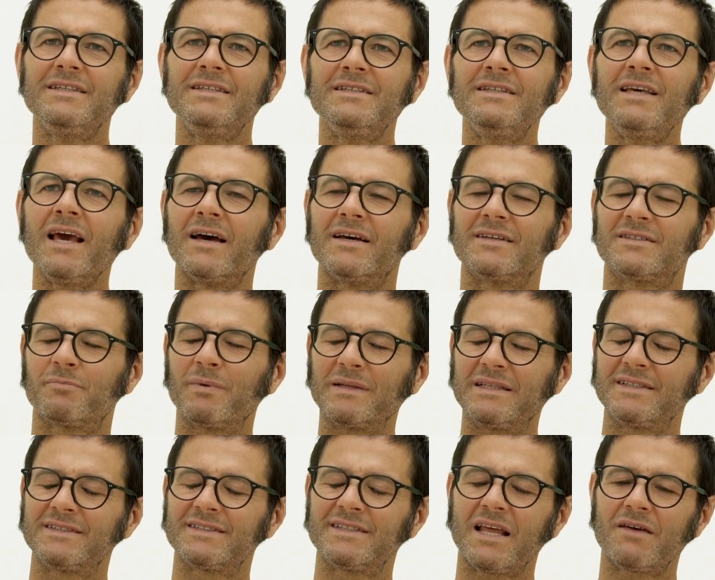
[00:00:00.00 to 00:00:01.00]
Yes,
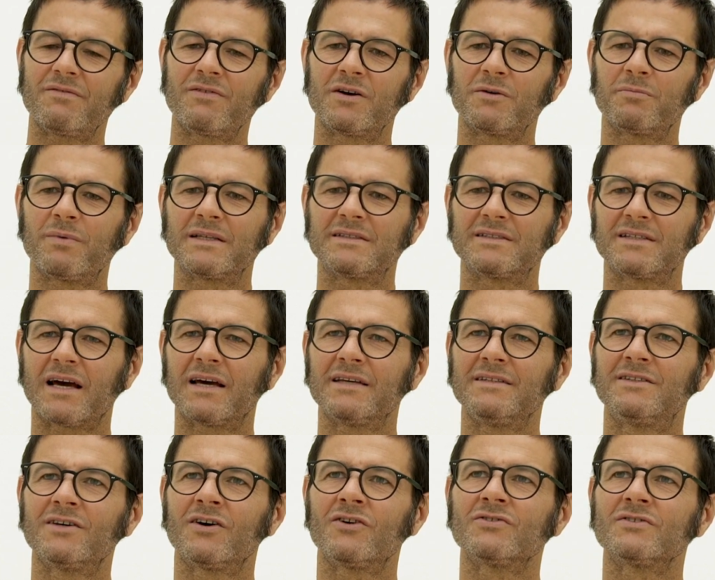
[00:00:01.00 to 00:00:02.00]
but it's never. But I
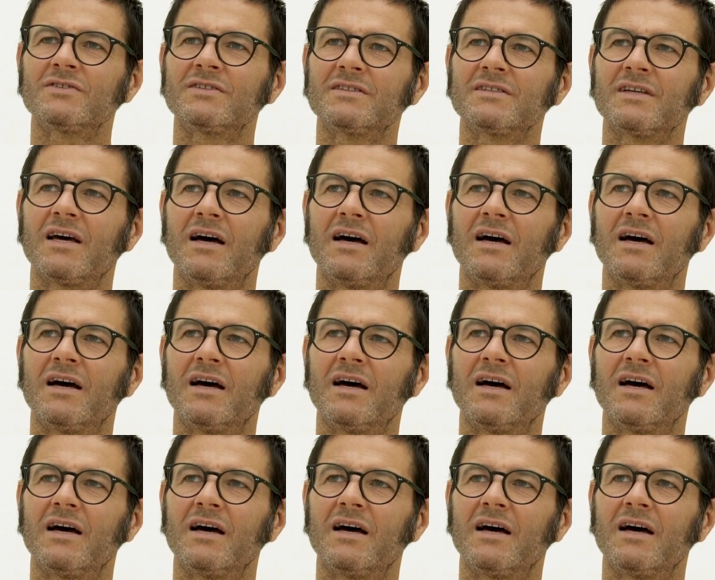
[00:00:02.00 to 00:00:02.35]
don't.